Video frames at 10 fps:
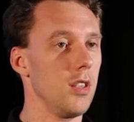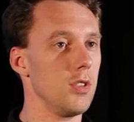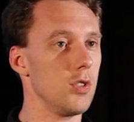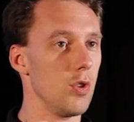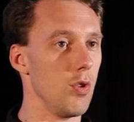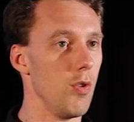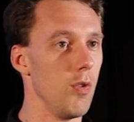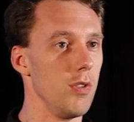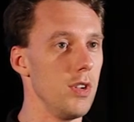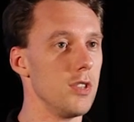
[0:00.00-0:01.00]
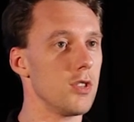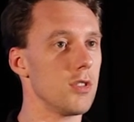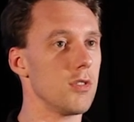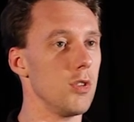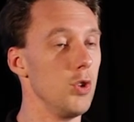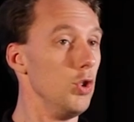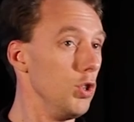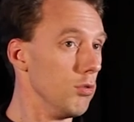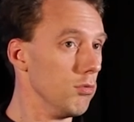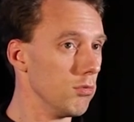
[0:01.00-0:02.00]
so it's a
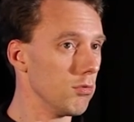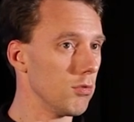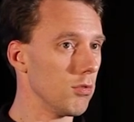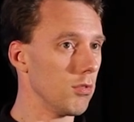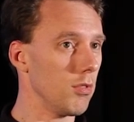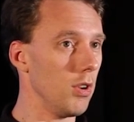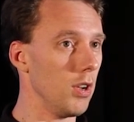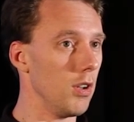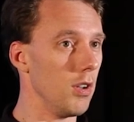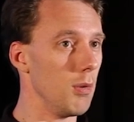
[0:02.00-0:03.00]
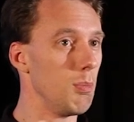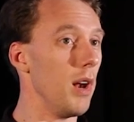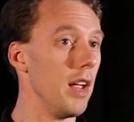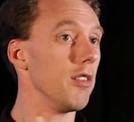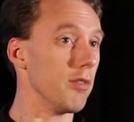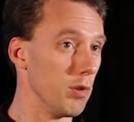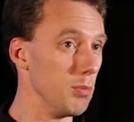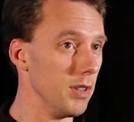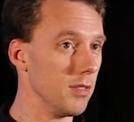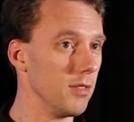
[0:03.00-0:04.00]
new uh, play for
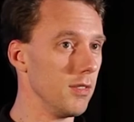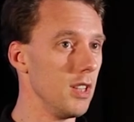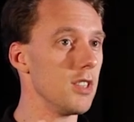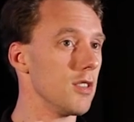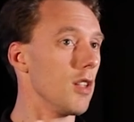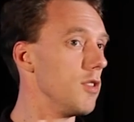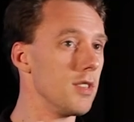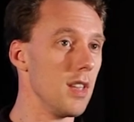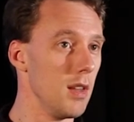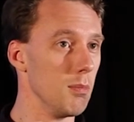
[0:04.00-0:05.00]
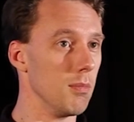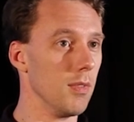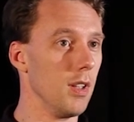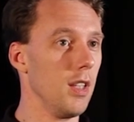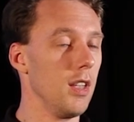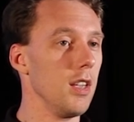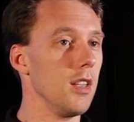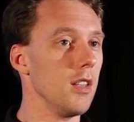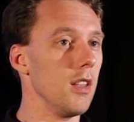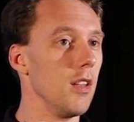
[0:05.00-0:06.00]
me it's not the same
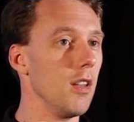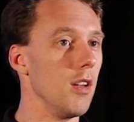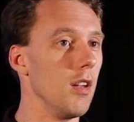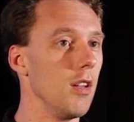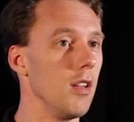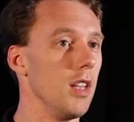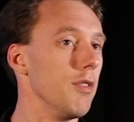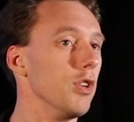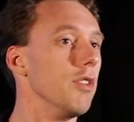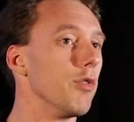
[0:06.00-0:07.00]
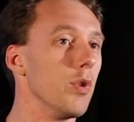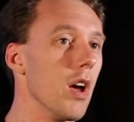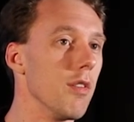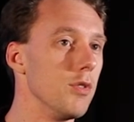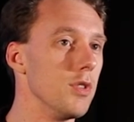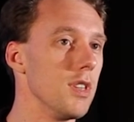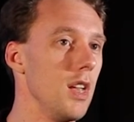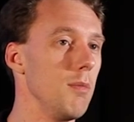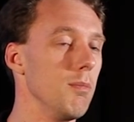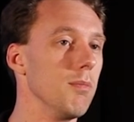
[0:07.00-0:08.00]
uh, even if we have the
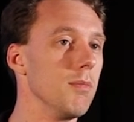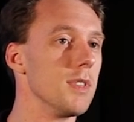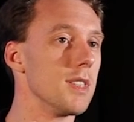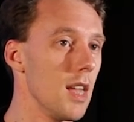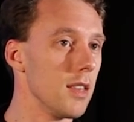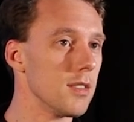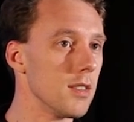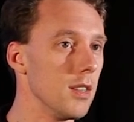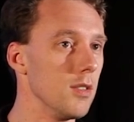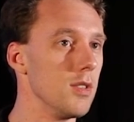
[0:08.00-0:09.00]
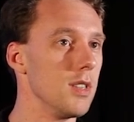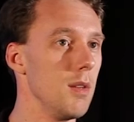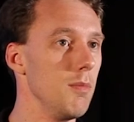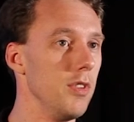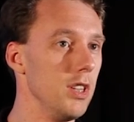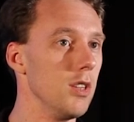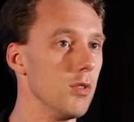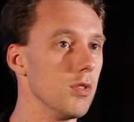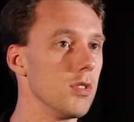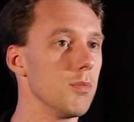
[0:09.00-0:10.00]
same set and the same
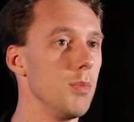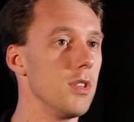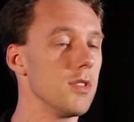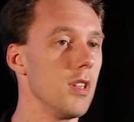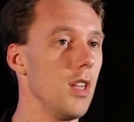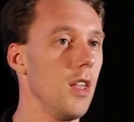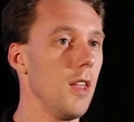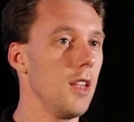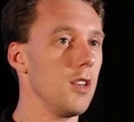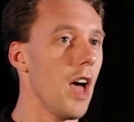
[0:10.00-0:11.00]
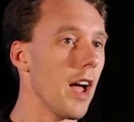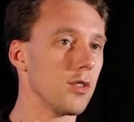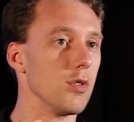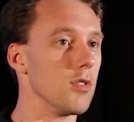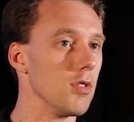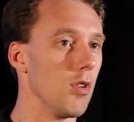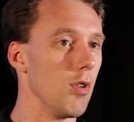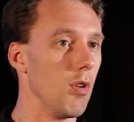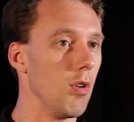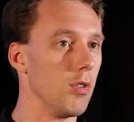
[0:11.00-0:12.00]
videos but actors
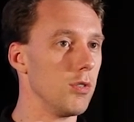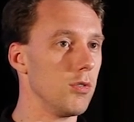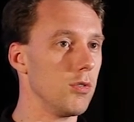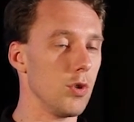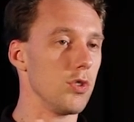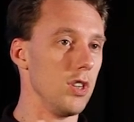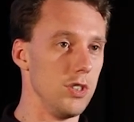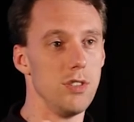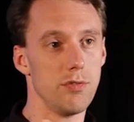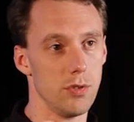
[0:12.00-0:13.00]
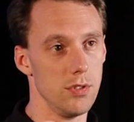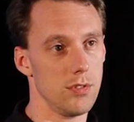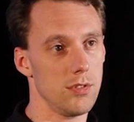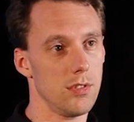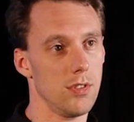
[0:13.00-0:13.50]
are totally different